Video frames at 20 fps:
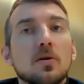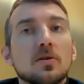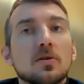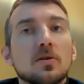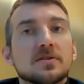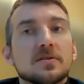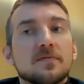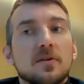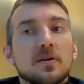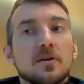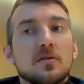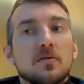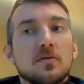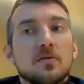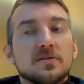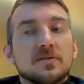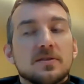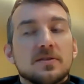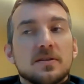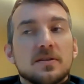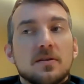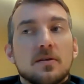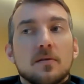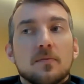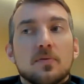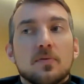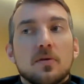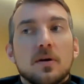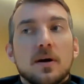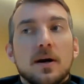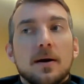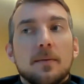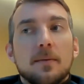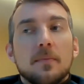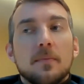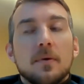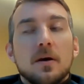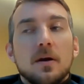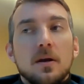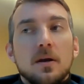most of our courses in our
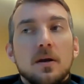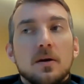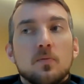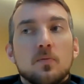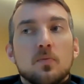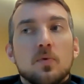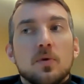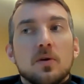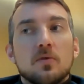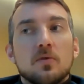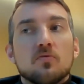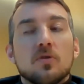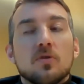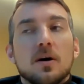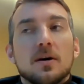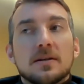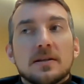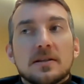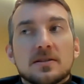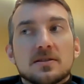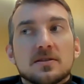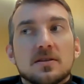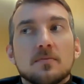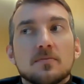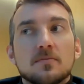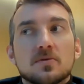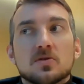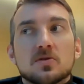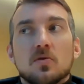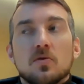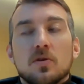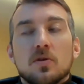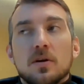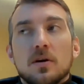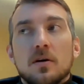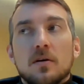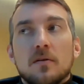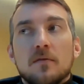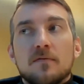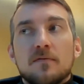program, we run some sort
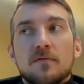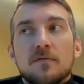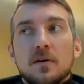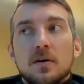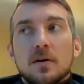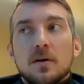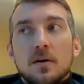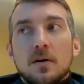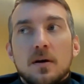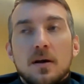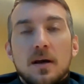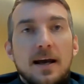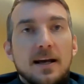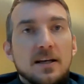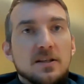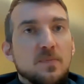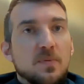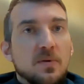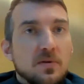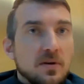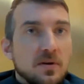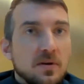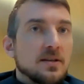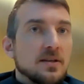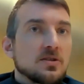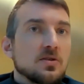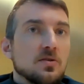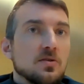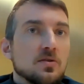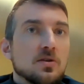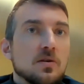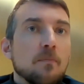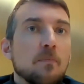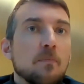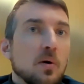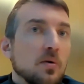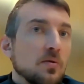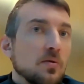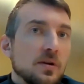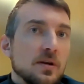of experiential
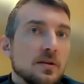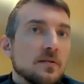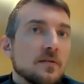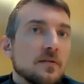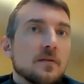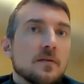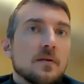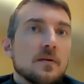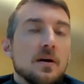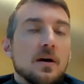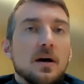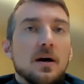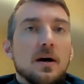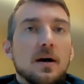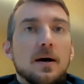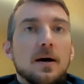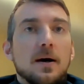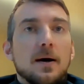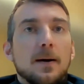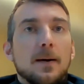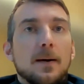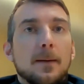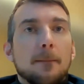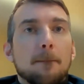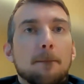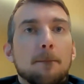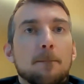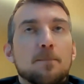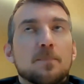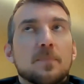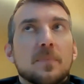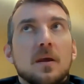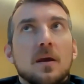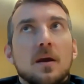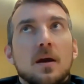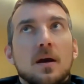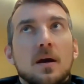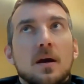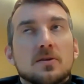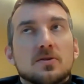component.
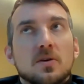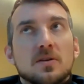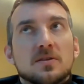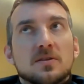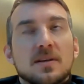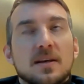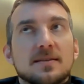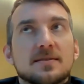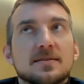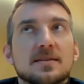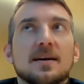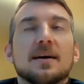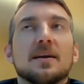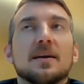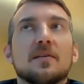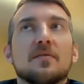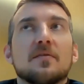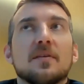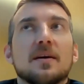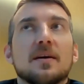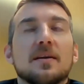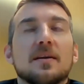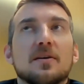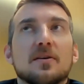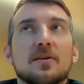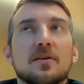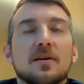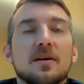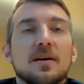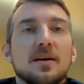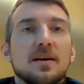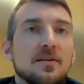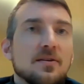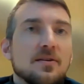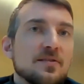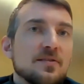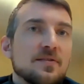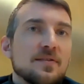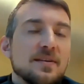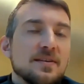So it's kind of in our
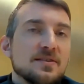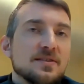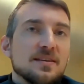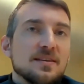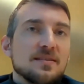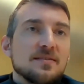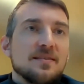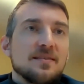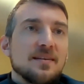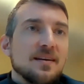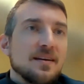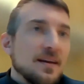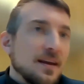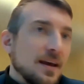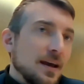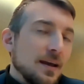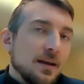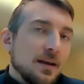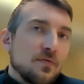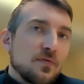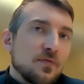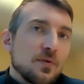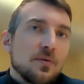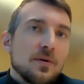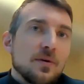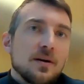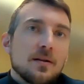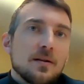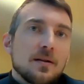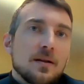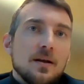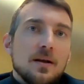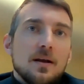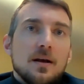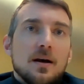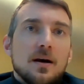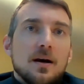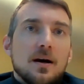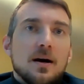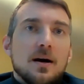teaching DNA, if you will.
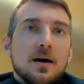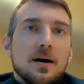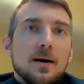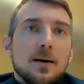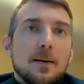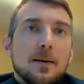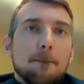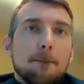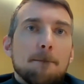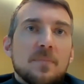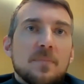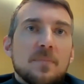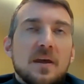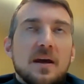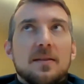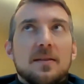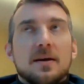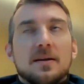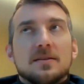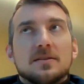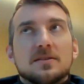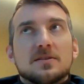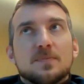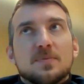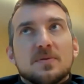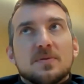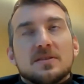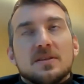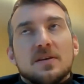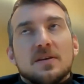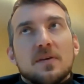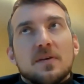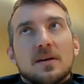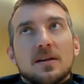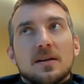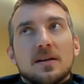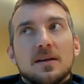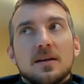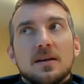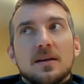And then
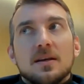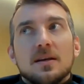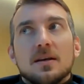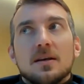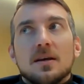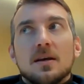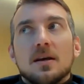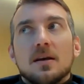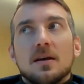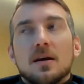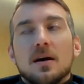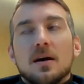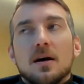specifically